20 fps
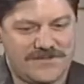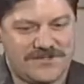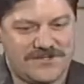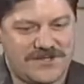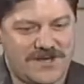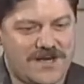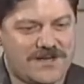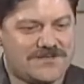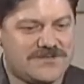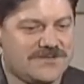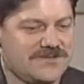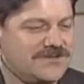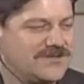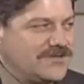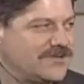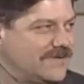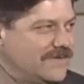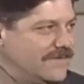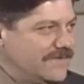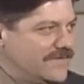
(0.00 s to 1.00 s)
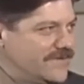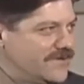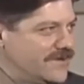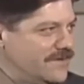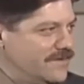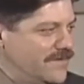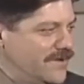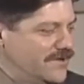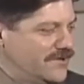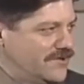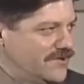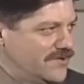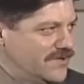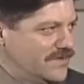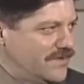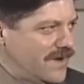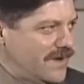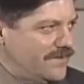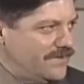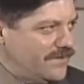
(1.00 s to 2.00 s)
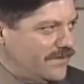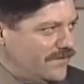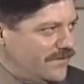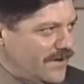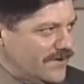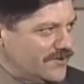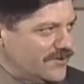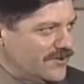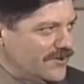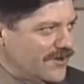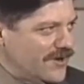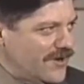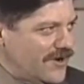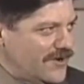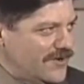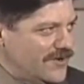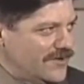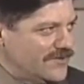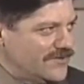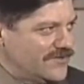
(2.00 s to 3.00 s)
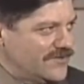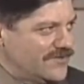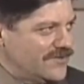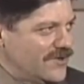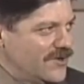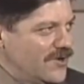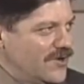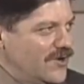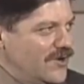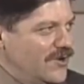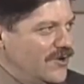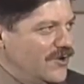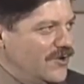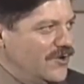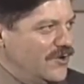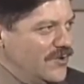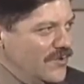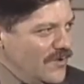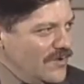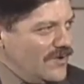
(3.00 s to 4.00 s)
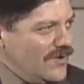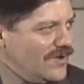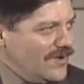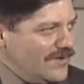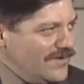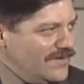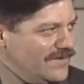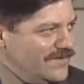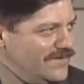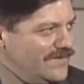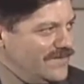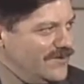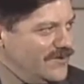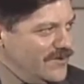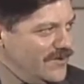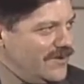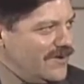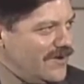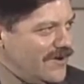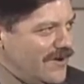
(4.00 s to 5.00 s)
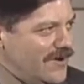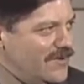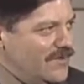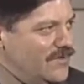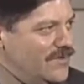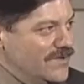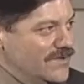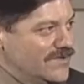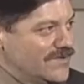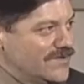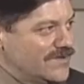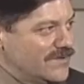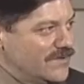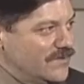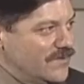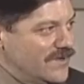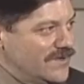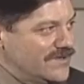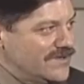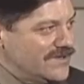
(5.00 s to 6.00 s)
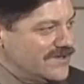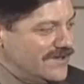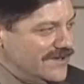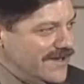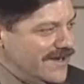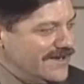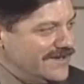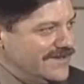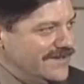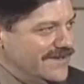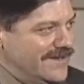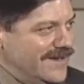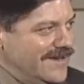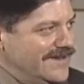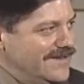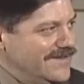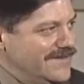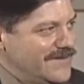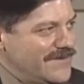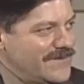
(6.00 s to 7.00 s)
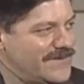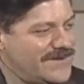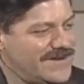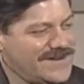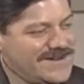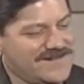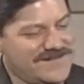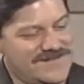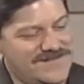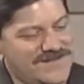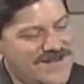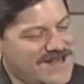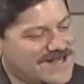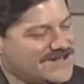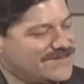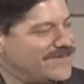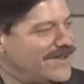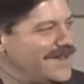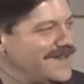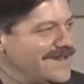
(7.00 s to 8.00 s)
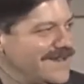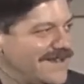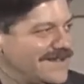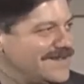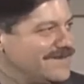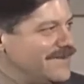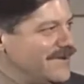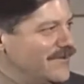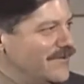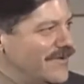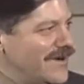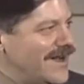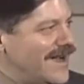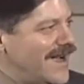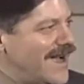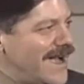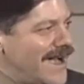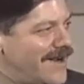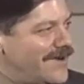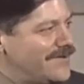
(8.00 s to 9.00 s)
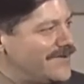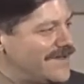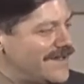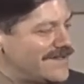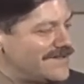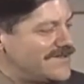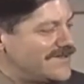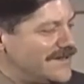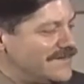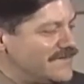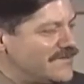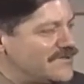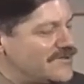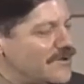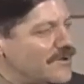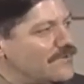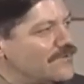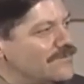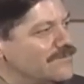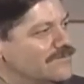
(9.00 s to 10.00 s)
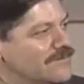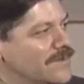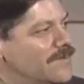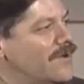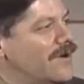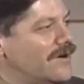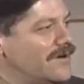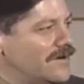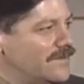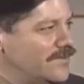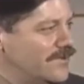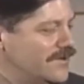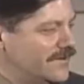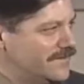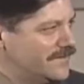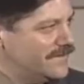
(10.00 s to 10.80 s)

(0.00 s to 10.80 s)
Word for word: dozens of submissions by professional artists, your your art was was selected. And eh, explain that to me. What, how that seems so remarkable.